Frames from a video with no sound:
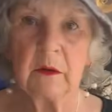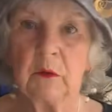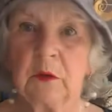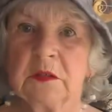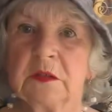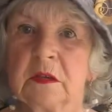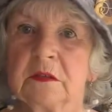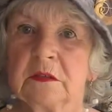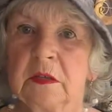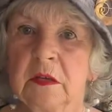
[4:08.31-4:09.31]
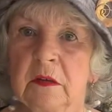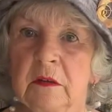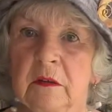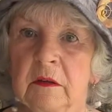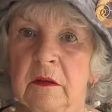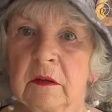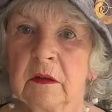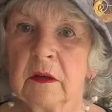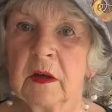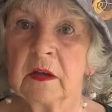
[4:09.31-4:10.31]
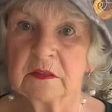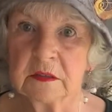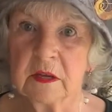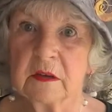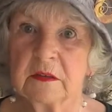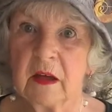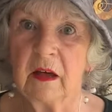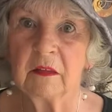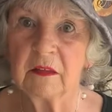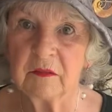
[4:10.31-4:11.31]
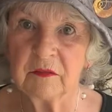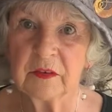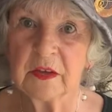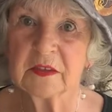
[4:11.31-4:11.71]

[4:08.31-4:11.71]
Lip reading: once that's done, isn't that a lovely